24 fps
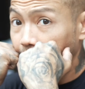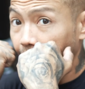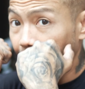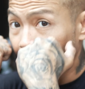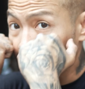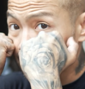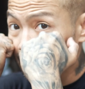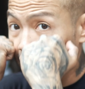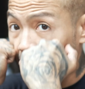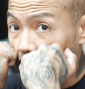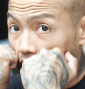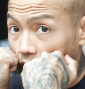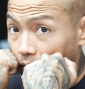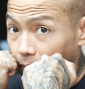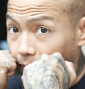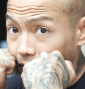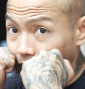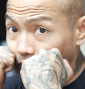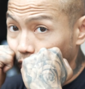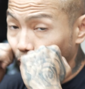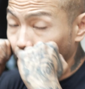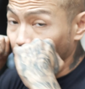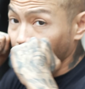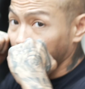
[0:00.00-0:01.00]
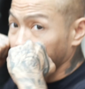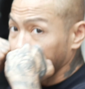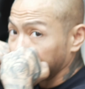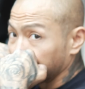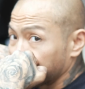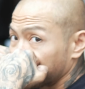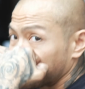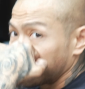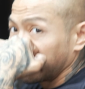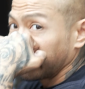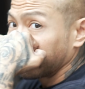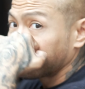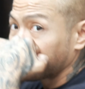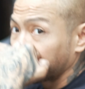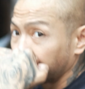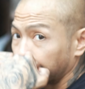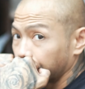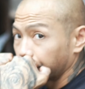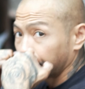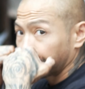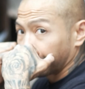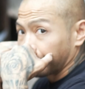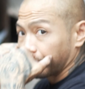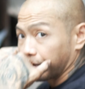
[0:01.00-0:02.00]
It's a little bit lower on the cheek,
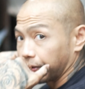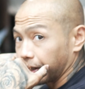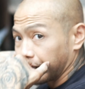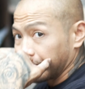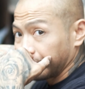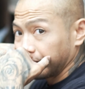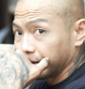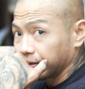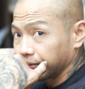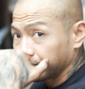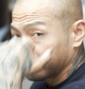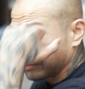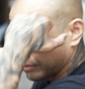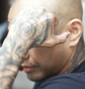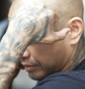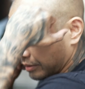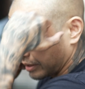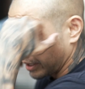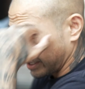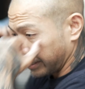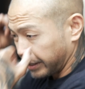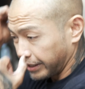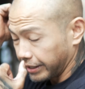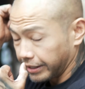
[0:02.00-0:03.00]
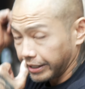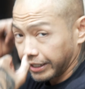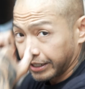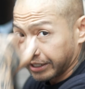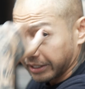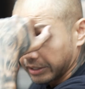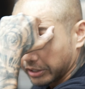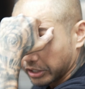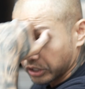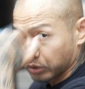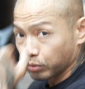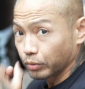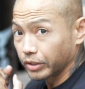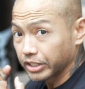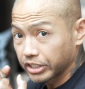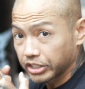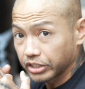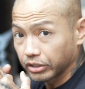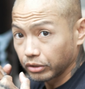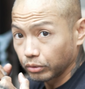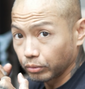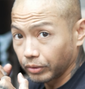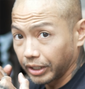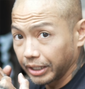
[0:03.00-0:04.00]
right? And then they could just
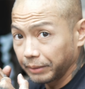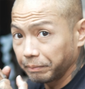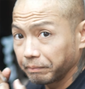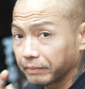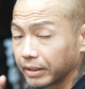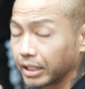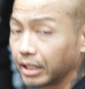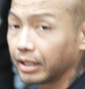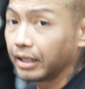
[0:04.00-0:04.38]
windshield wipe.